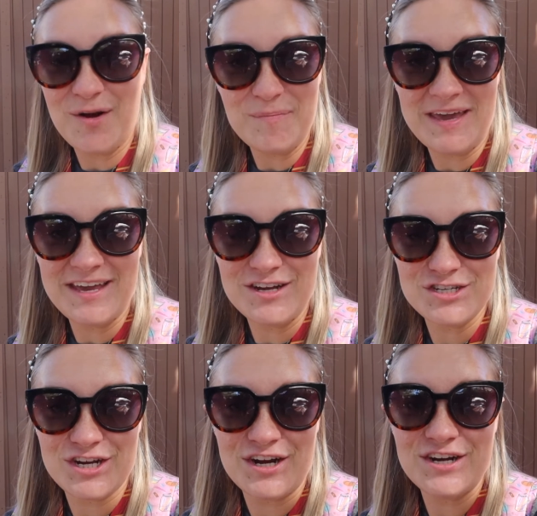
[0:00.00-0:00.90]
are making
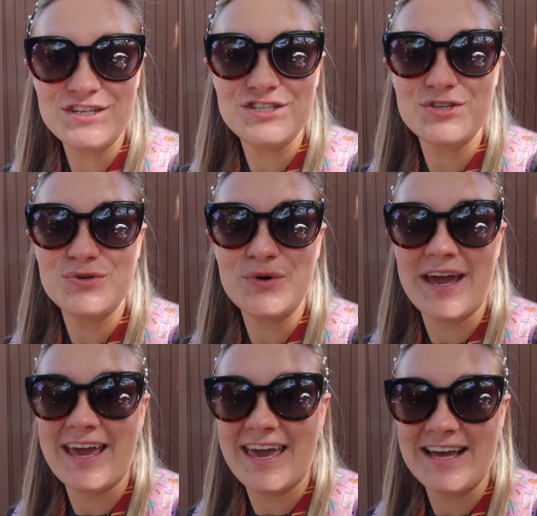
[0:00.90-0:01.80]
sure to
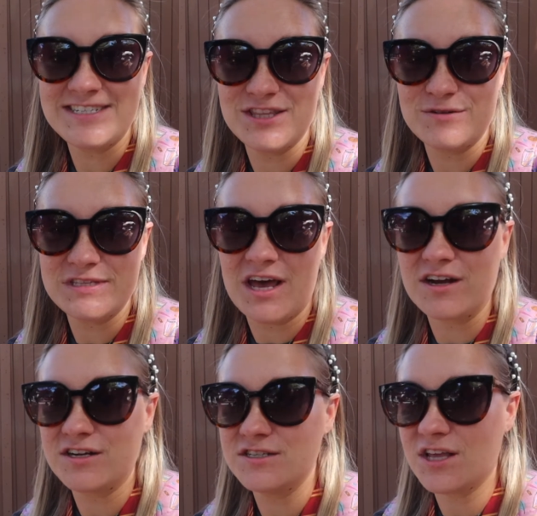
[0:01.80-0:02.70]
get to those
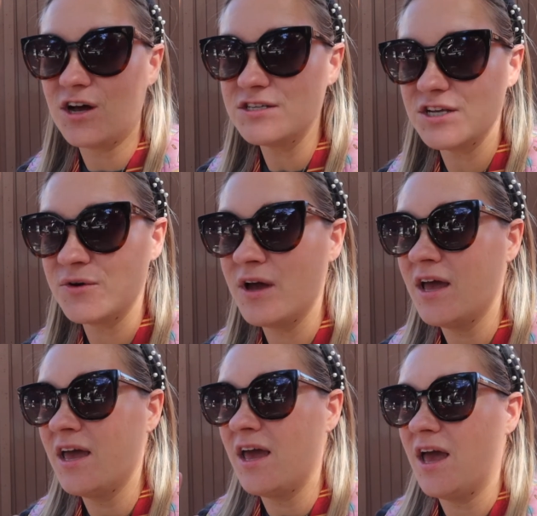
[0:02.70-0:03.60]
lockers. Also,
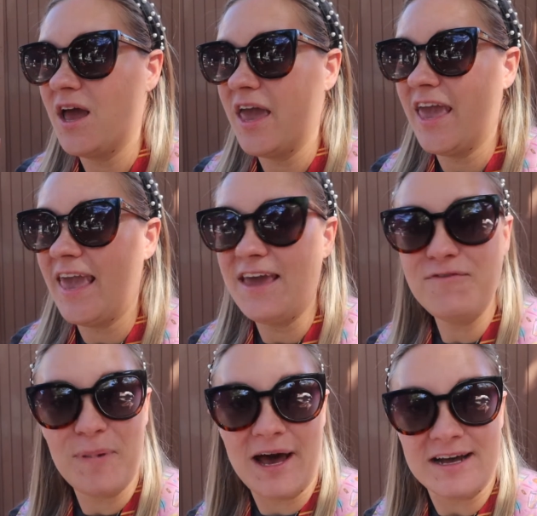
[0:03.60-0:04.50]
if
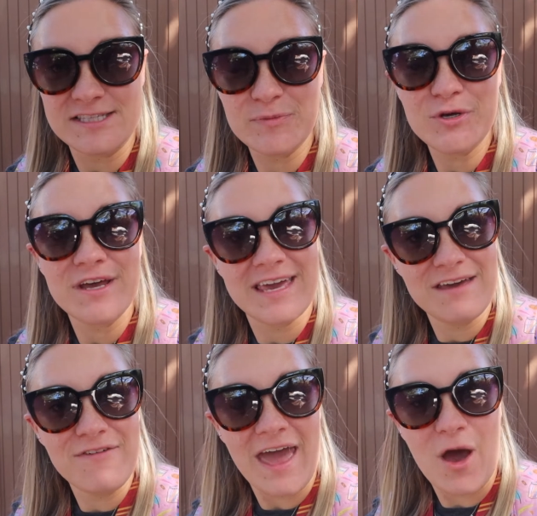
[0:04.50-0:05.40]
possible,
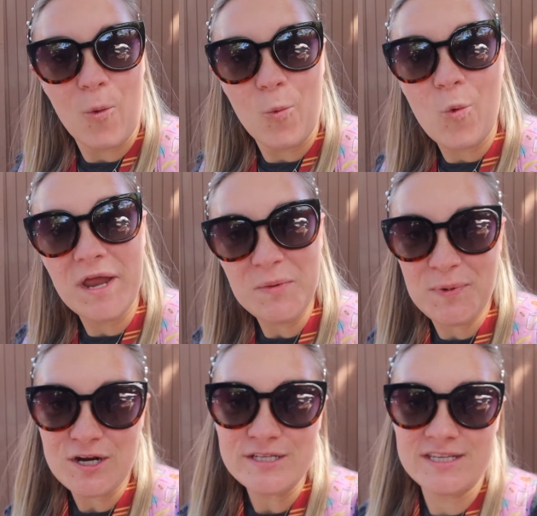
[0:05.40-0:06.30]
give one
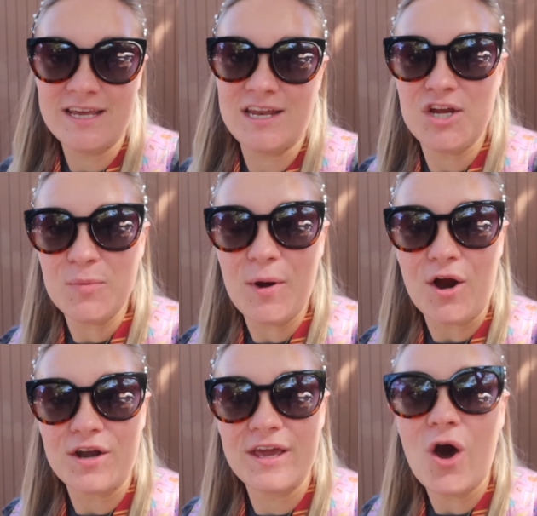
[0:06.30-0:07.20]
person in your
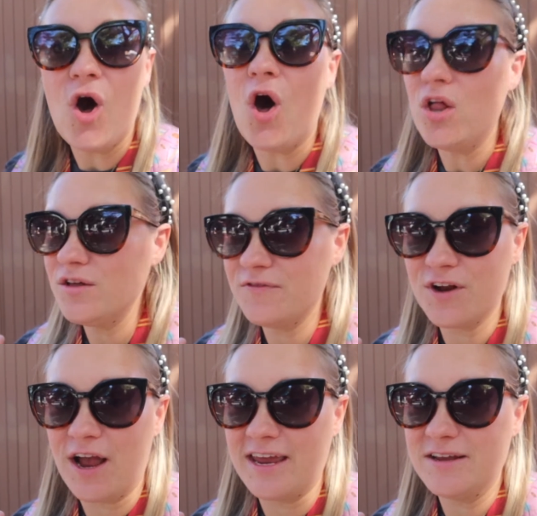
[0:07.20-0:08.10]
party all of
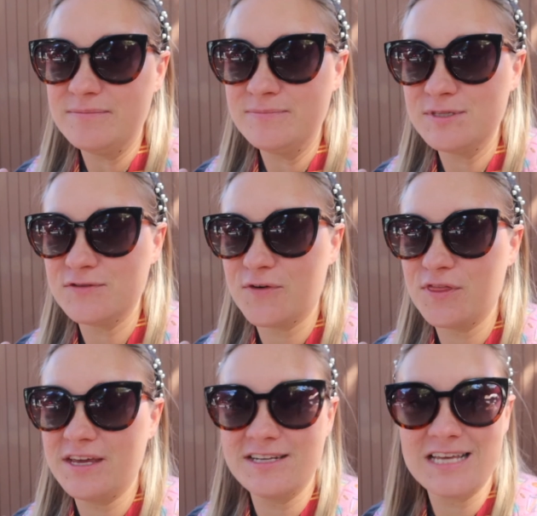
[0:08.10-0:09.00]
your items for
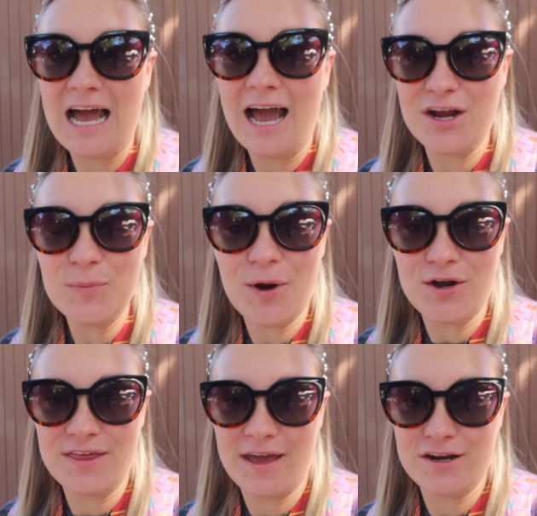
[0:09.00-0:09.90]
the entire
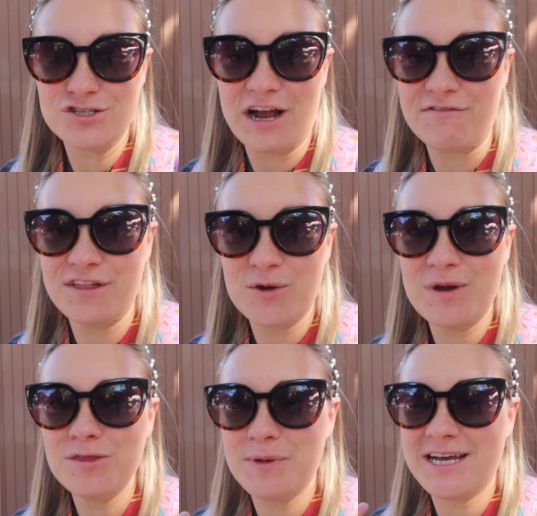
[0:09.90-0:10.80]
party that you're traveling
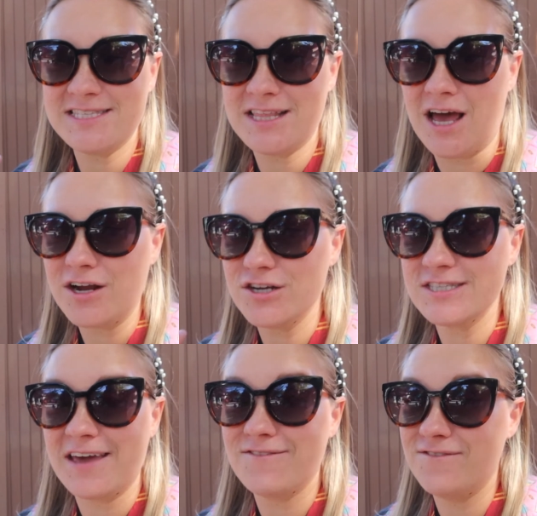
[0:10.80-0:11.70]
with because the lockers
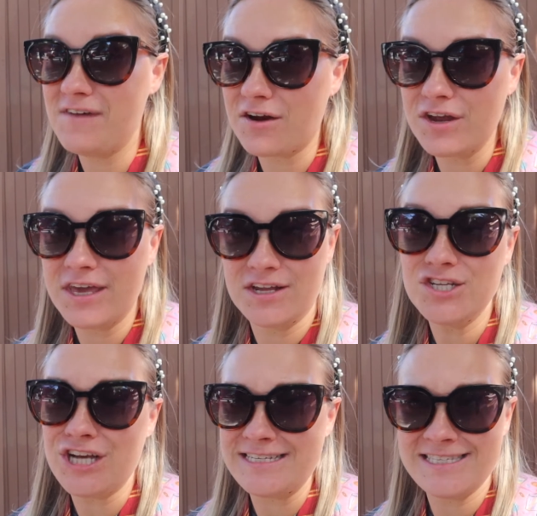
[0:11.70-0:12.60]
get very
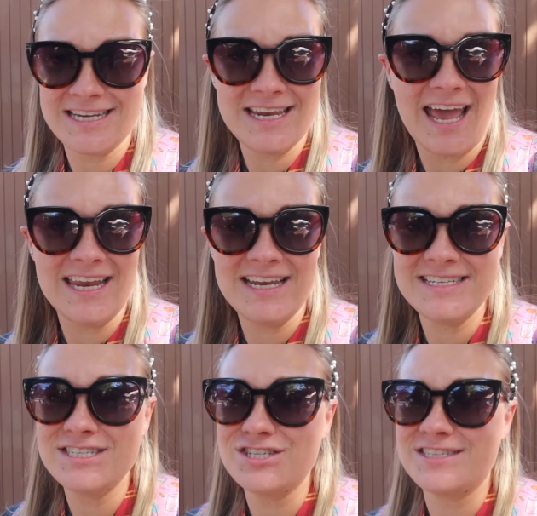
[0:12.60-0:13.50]
congested and it
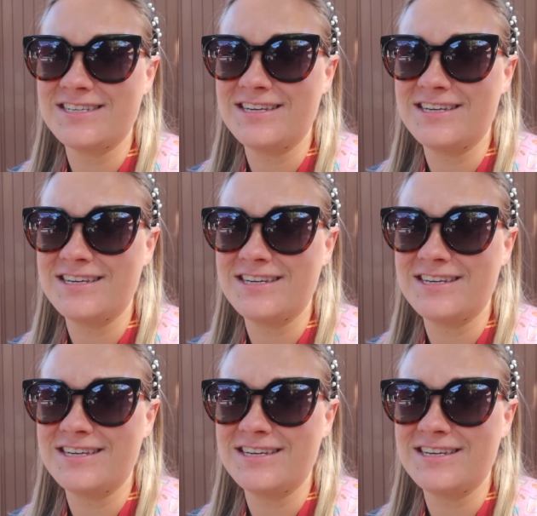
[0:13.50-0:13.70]
is just